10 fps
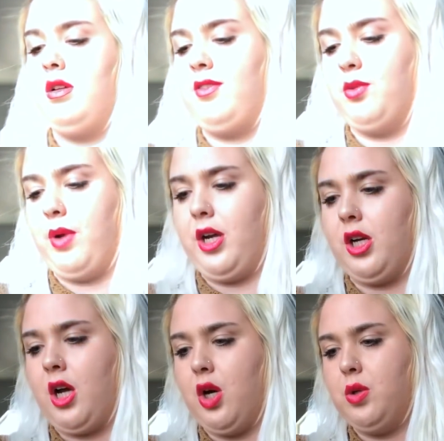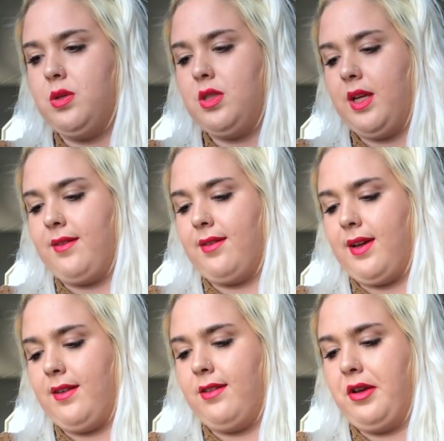sweater coat. It's a
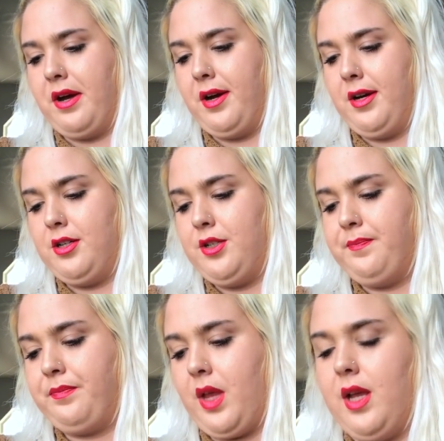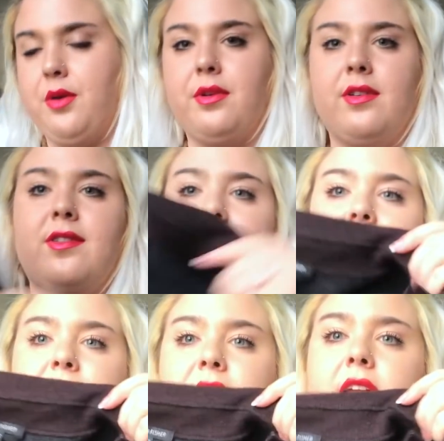size large, and it was
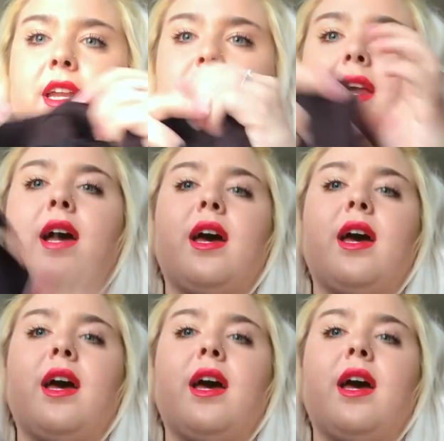$6.99.